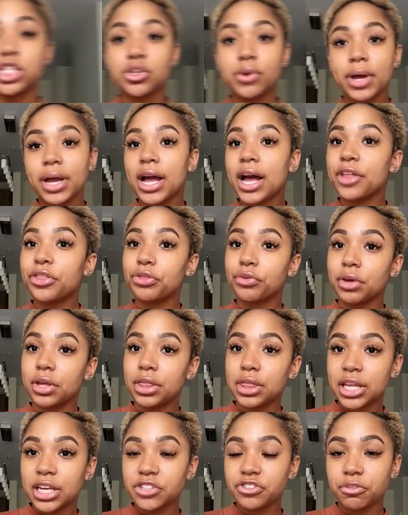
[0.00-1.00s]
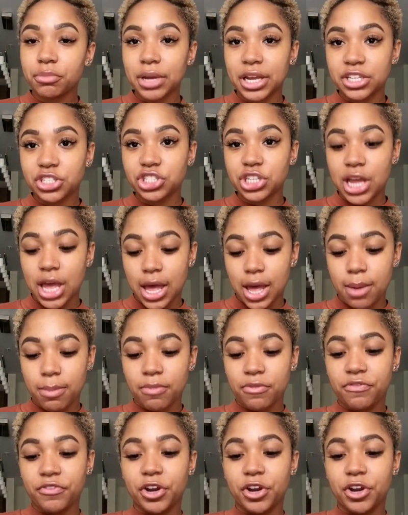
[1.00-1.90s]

So I got three things from H&M.